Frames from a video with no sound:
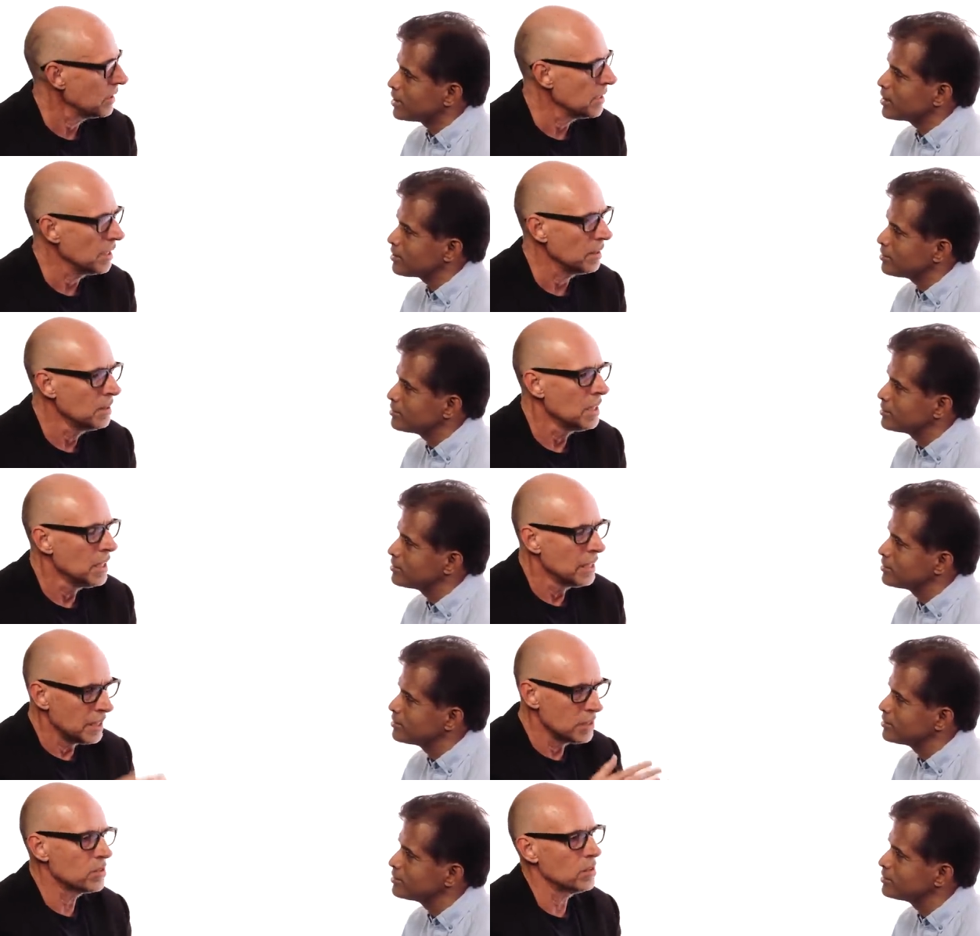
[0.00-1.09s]
Speaker 1: right, right, now.
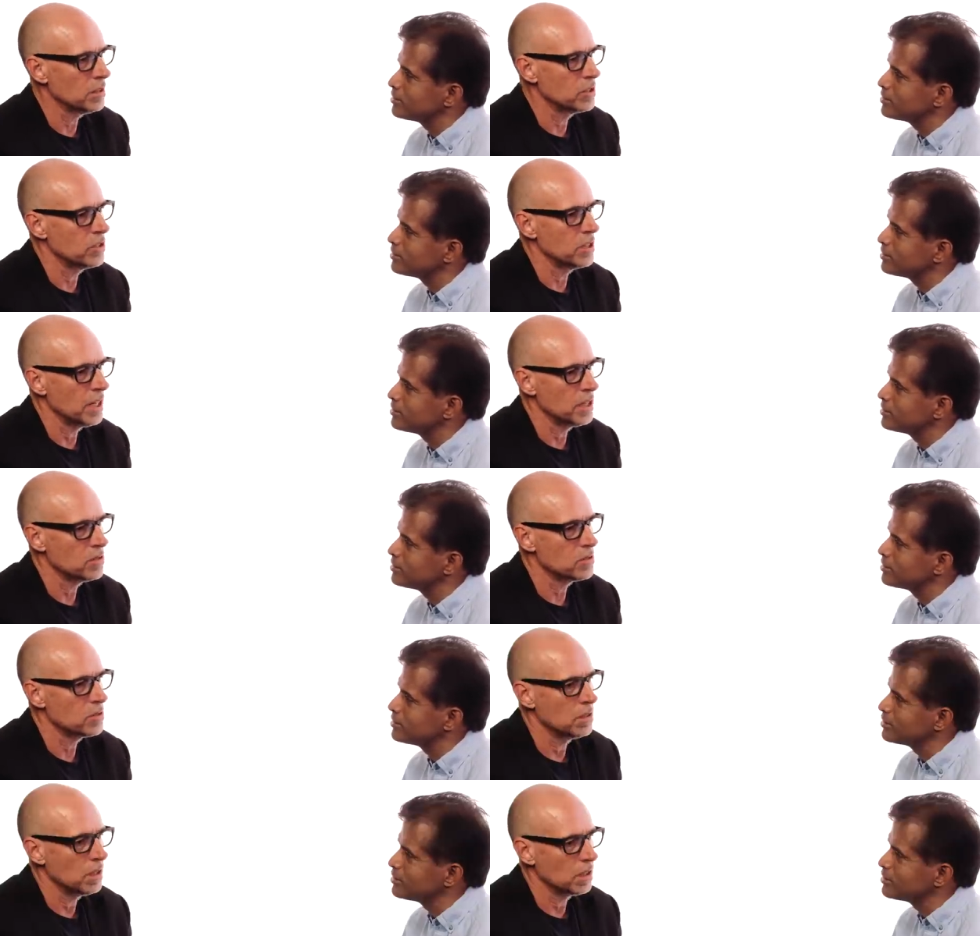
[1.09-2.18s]
Is there a
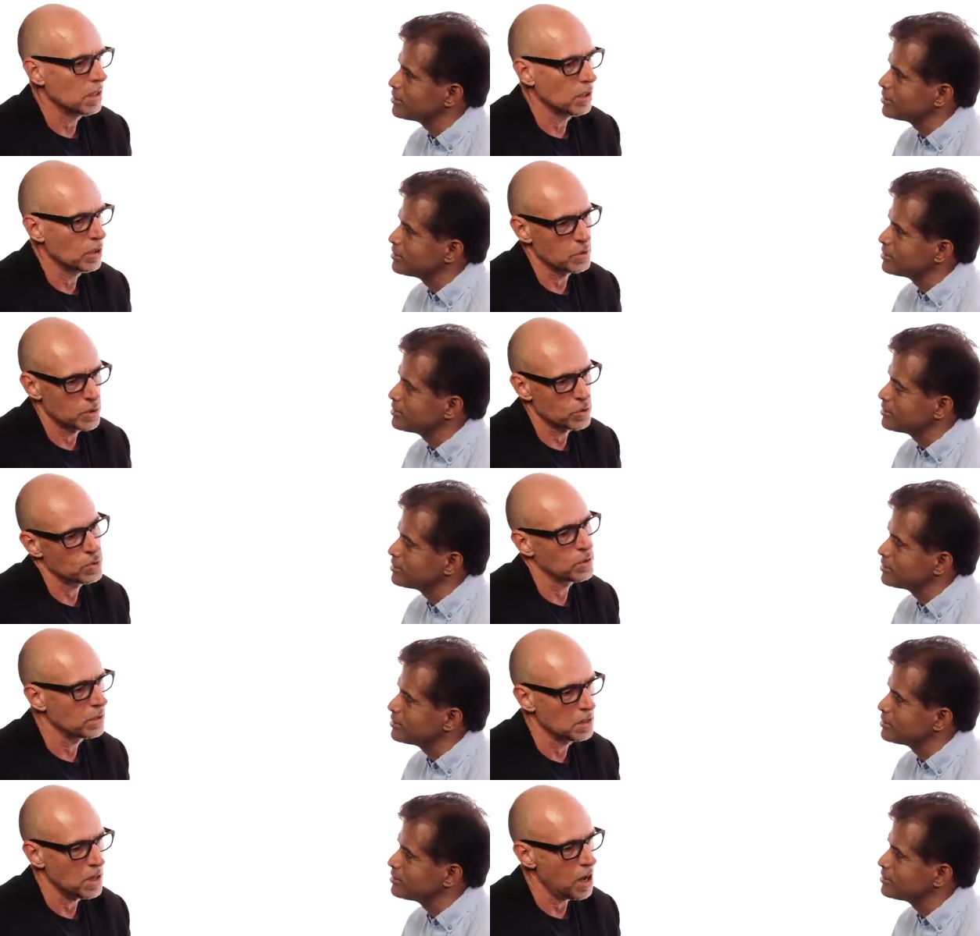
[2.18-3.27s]
chance that it could go to a
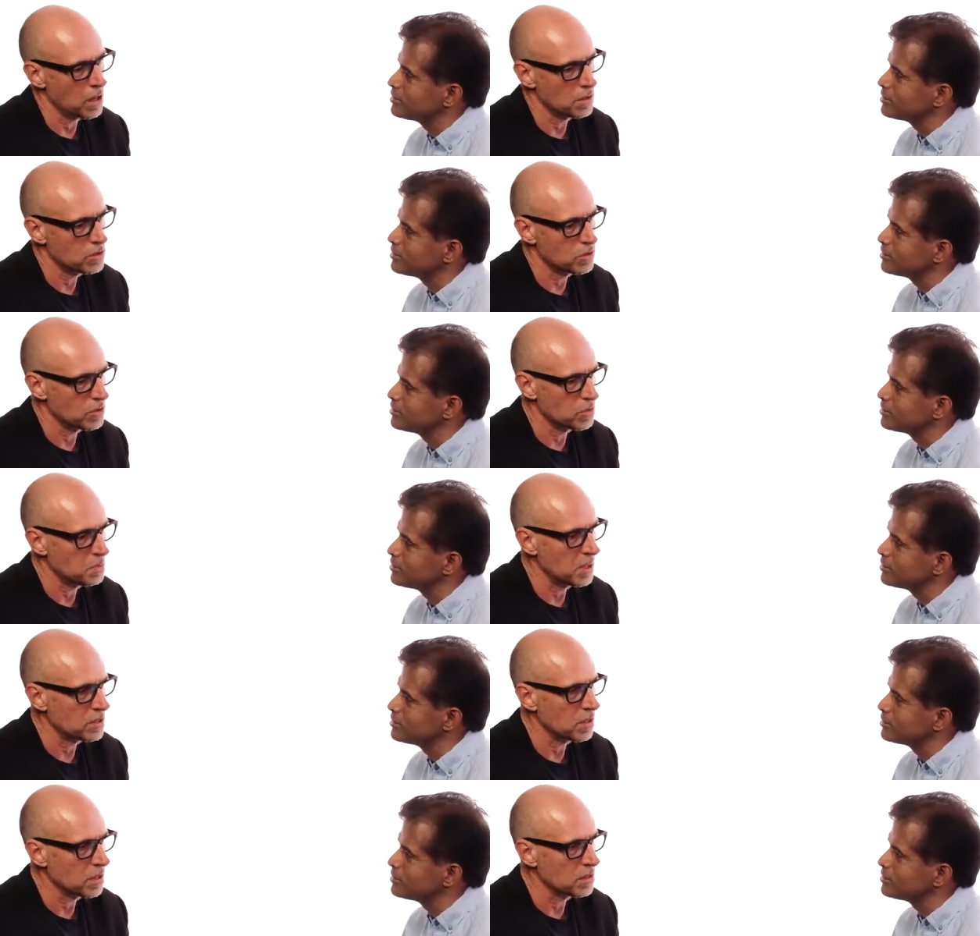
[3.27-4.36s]
trillion dollars just
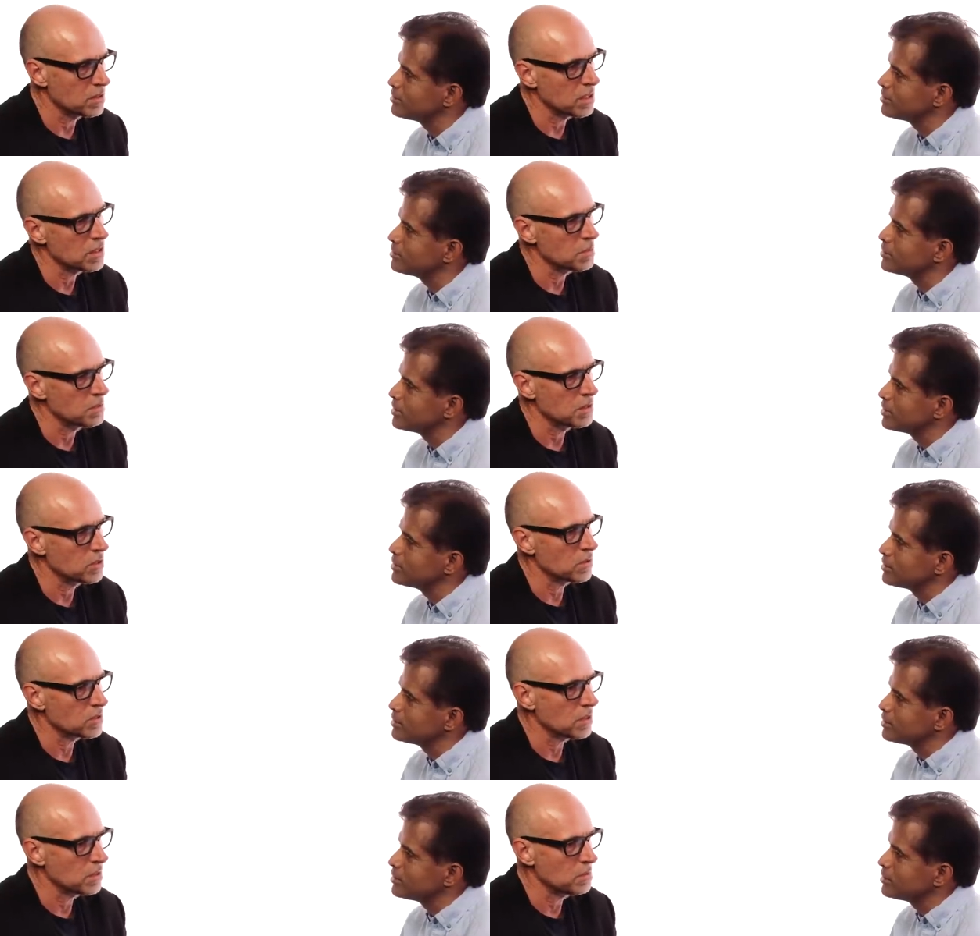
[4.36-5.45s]
based on the sentiment, the general
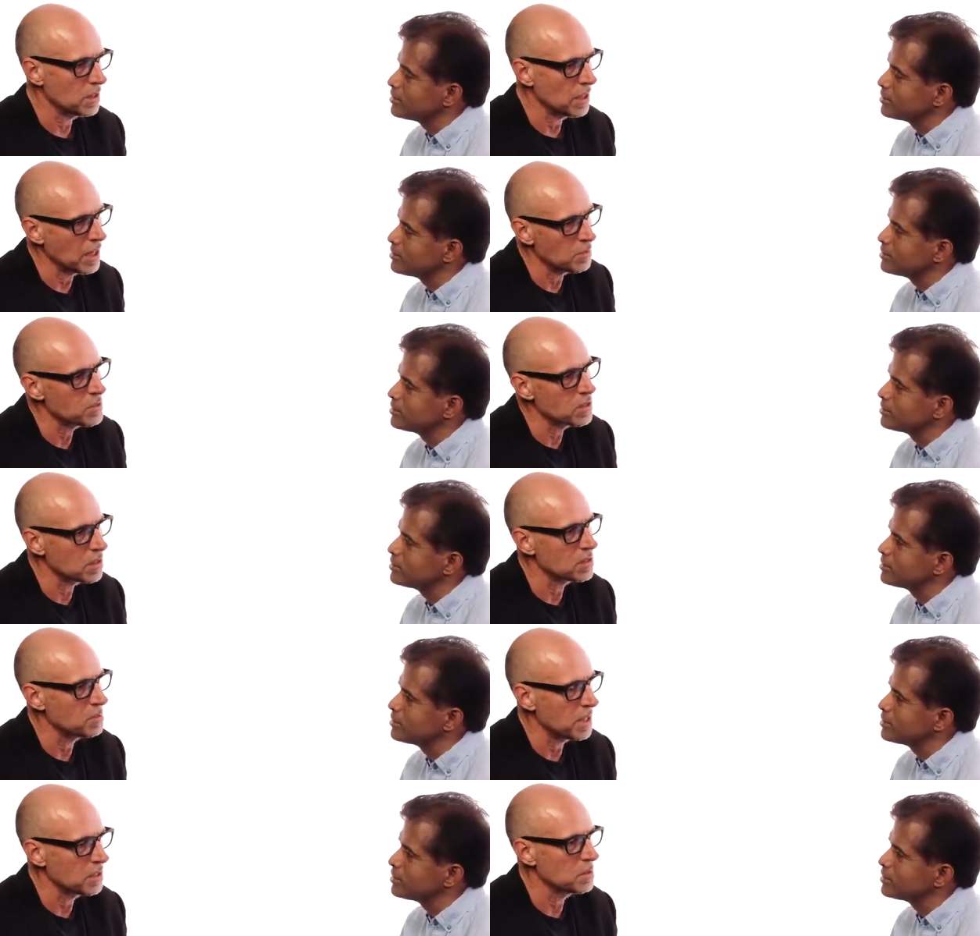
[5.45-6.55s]
sentiment that Amazon is
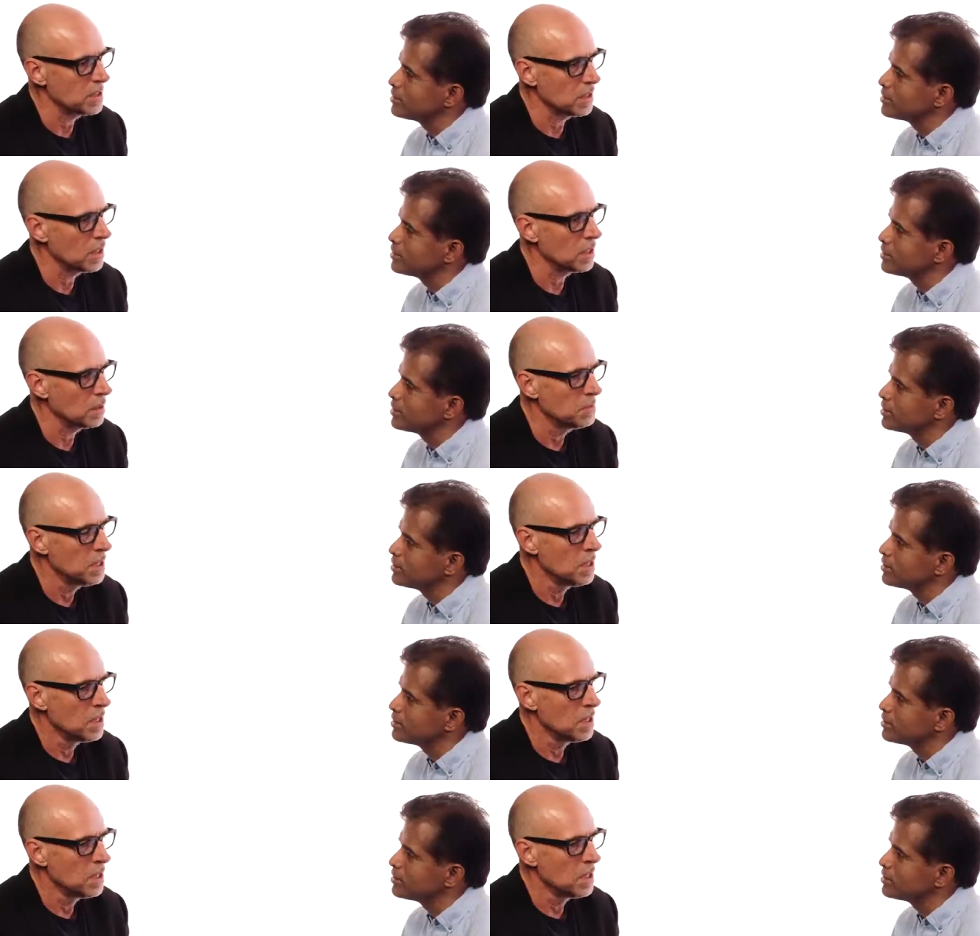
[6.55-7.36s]
about to become